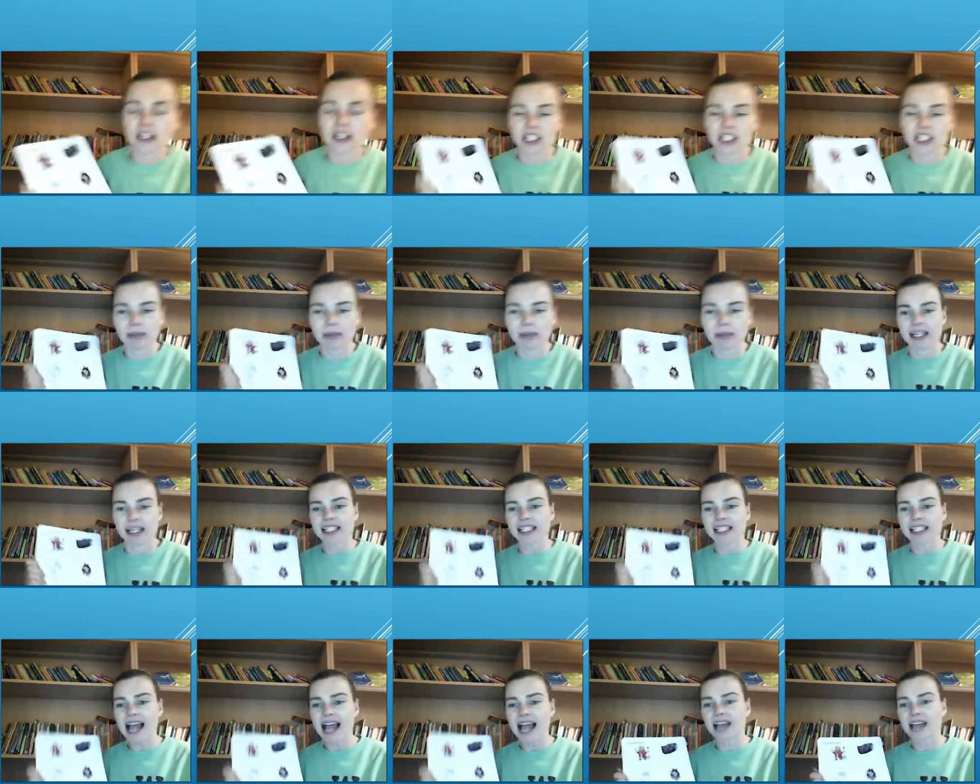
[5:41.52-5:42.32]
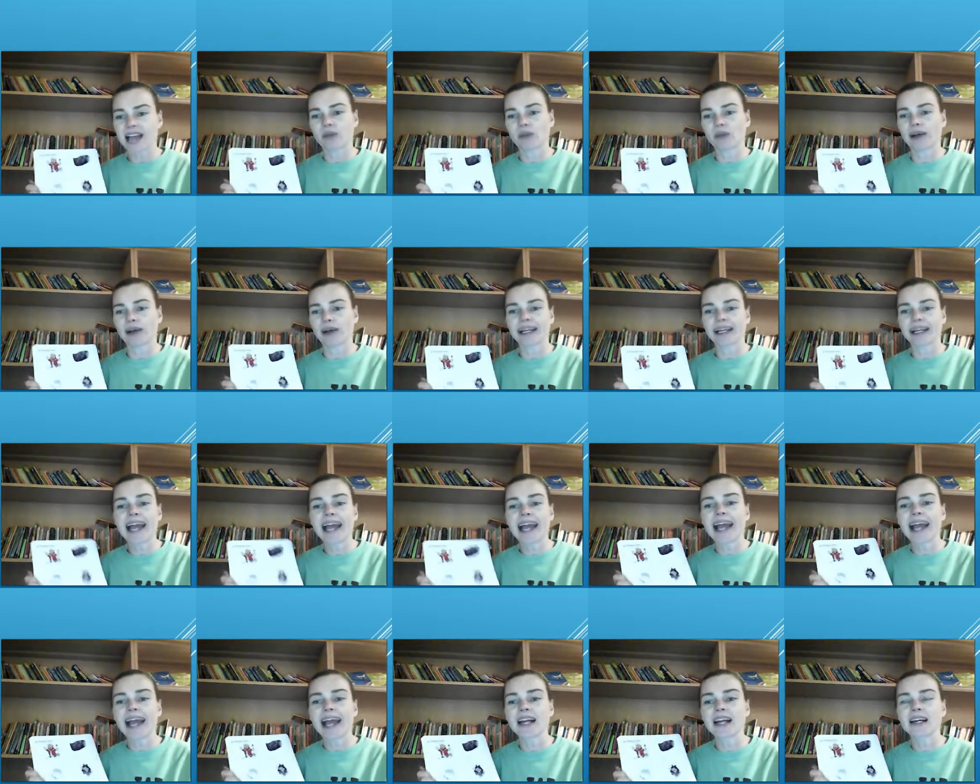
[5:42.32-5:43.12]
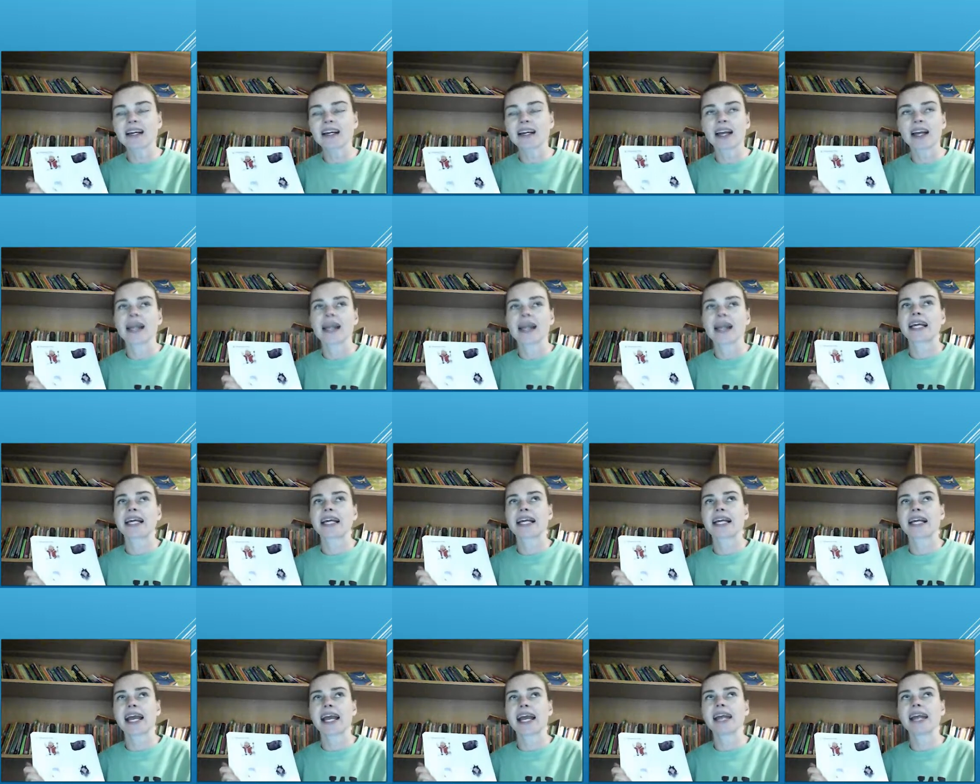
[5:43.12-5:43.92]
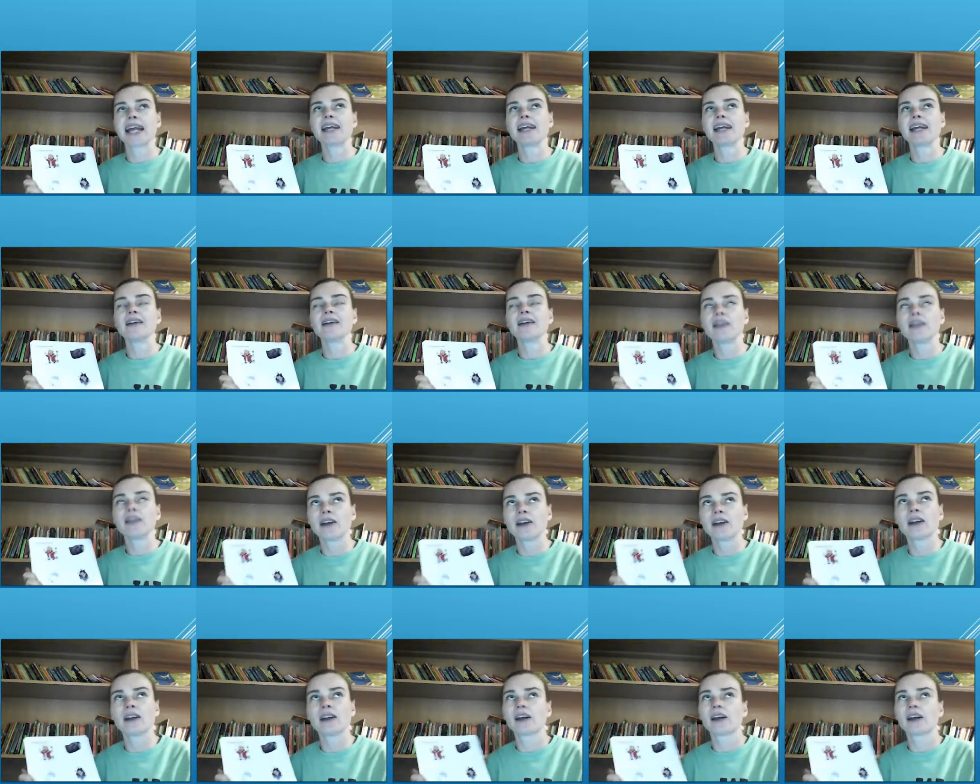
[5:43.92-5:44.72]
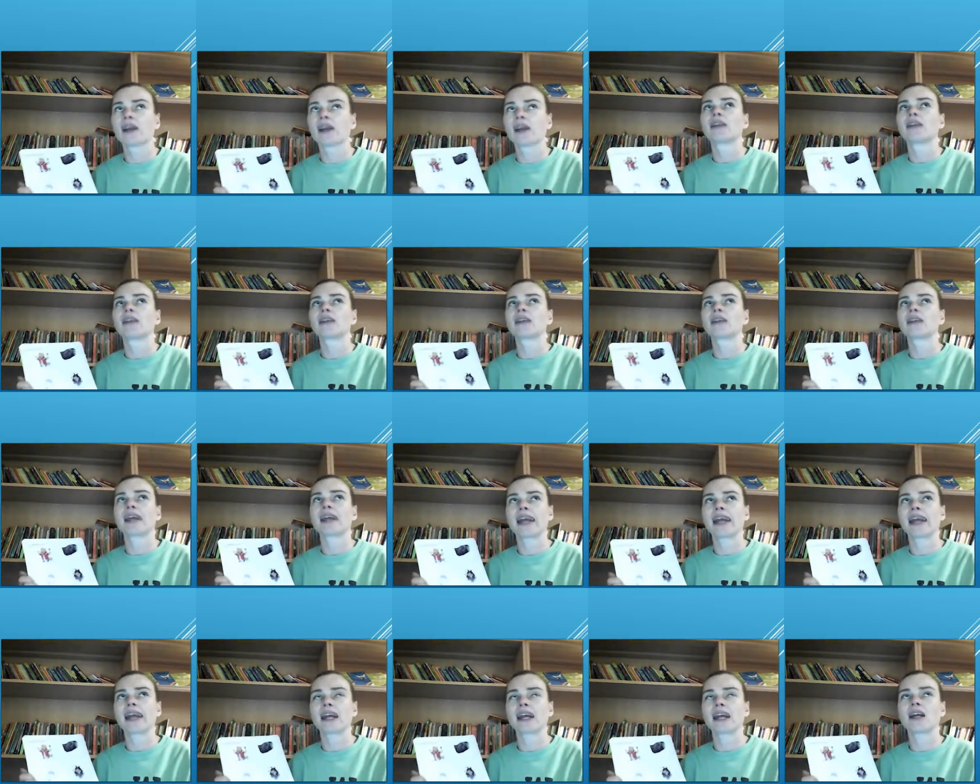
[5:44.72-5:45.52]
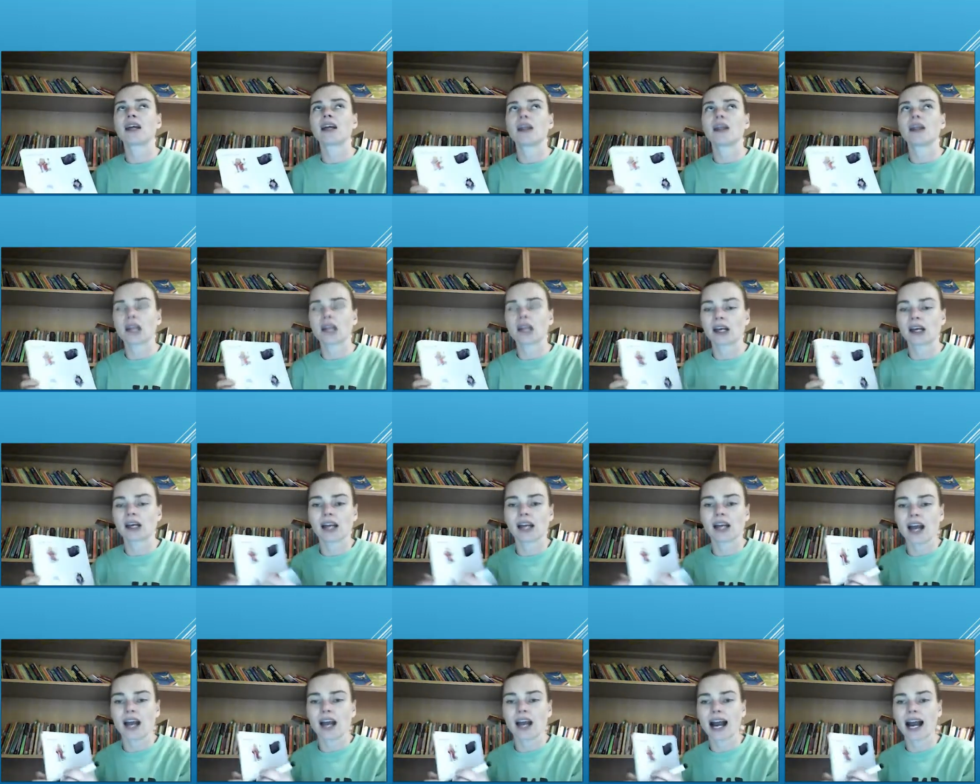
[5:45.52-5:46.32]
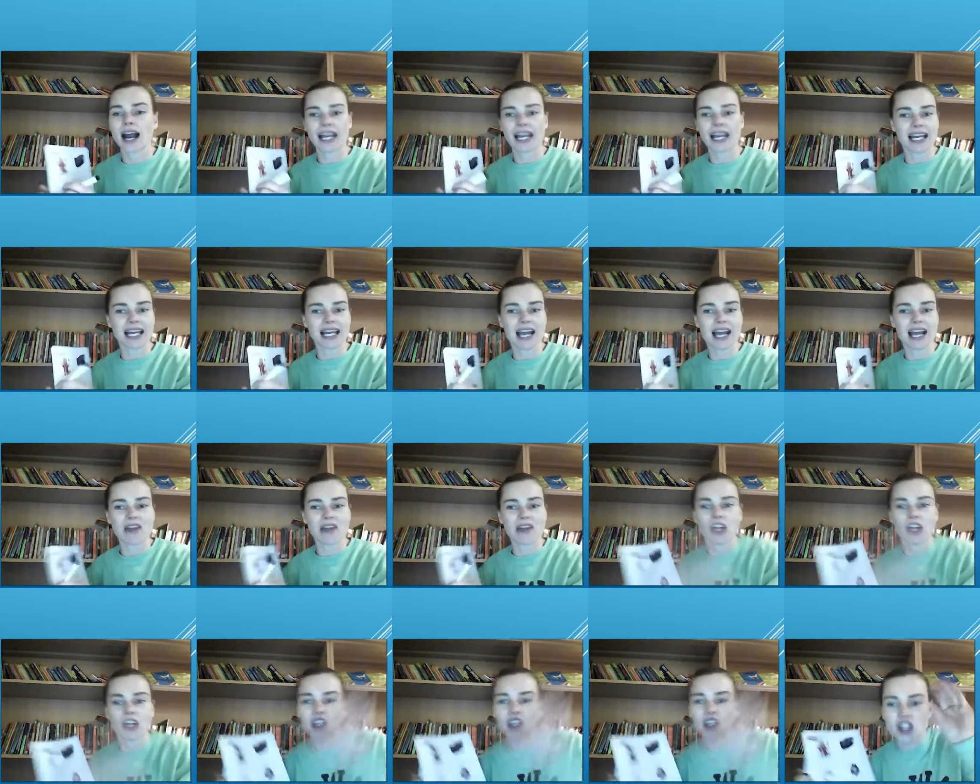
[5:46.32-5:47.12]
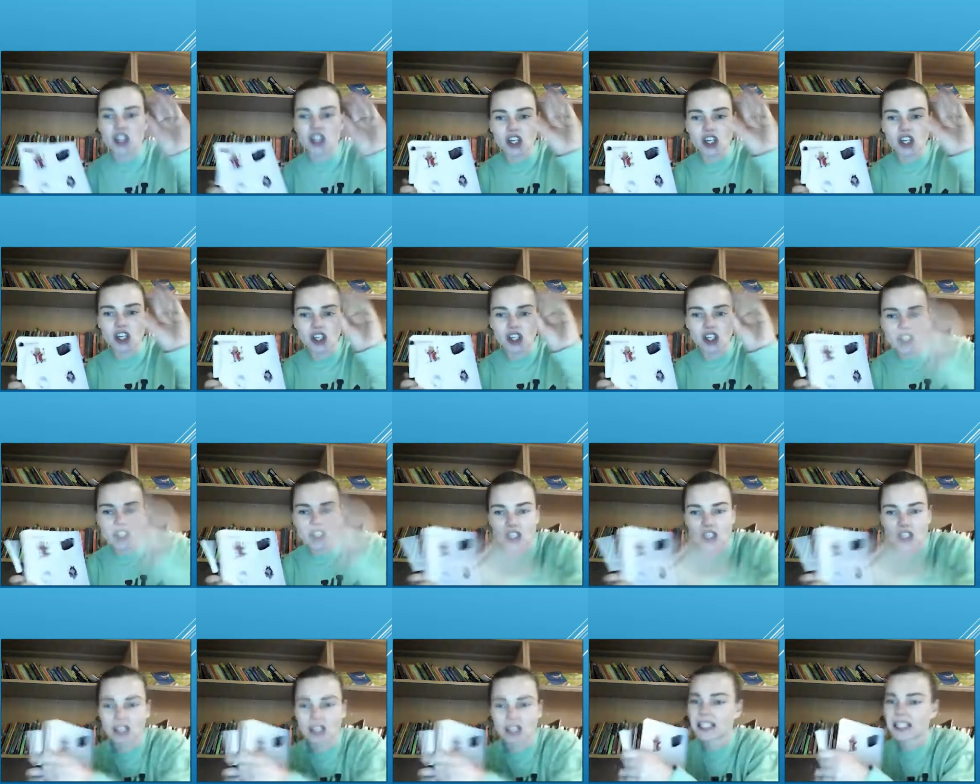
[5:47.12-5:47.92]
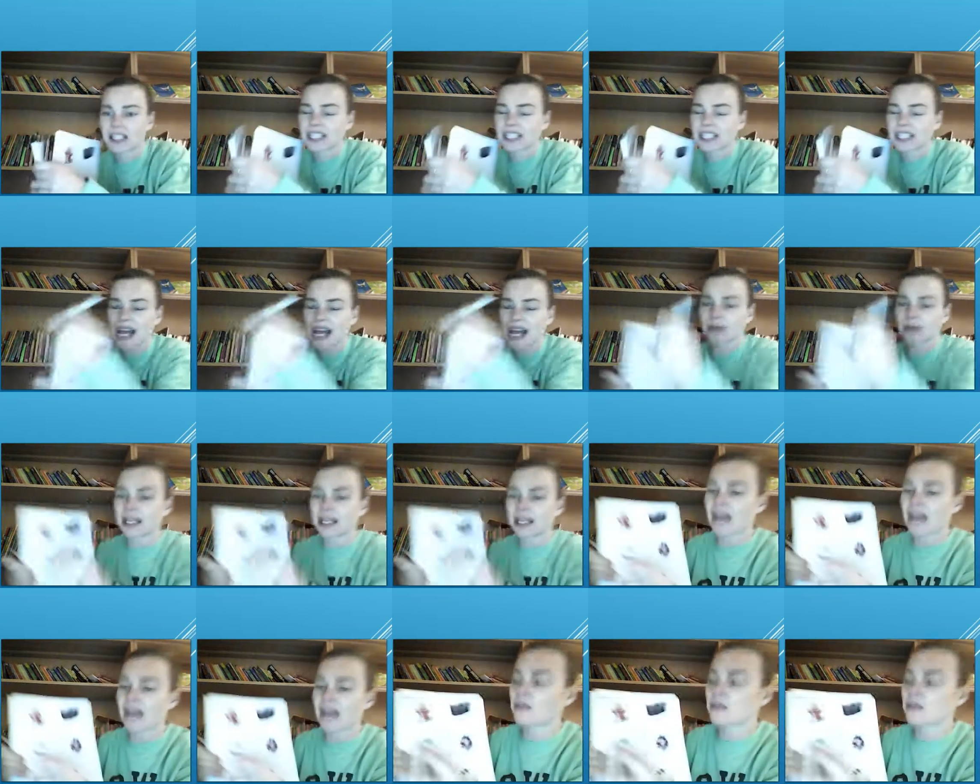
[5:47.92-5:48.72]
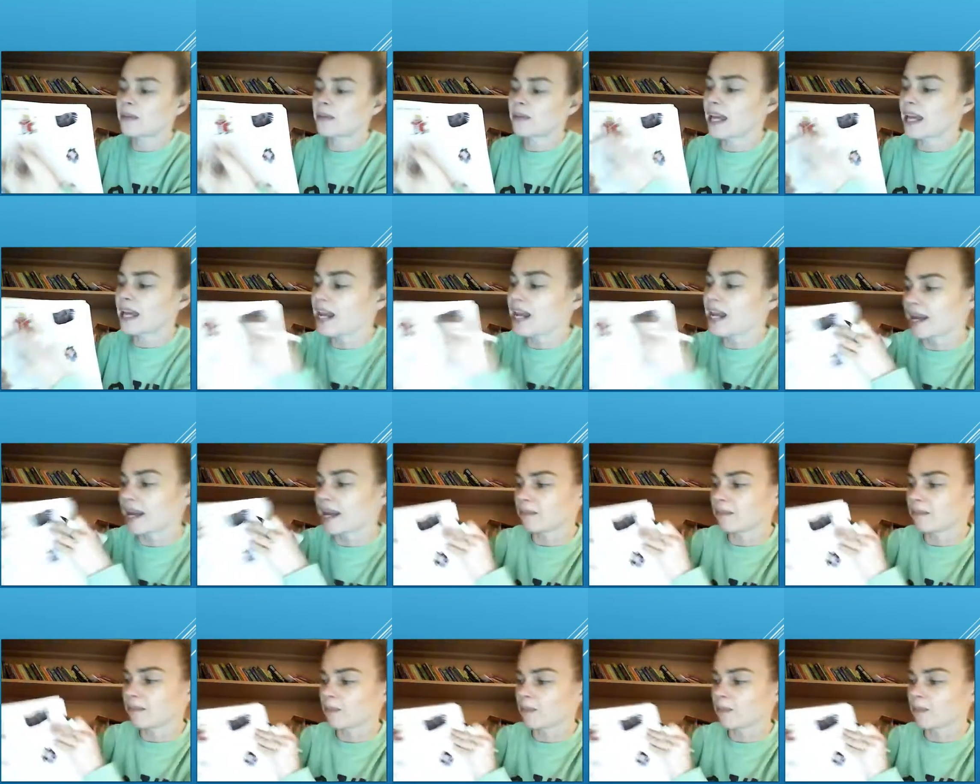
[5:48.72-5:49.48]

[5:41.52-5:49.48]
So I'm going to say the word king, king, king, and I can hear the k sound at the beginning.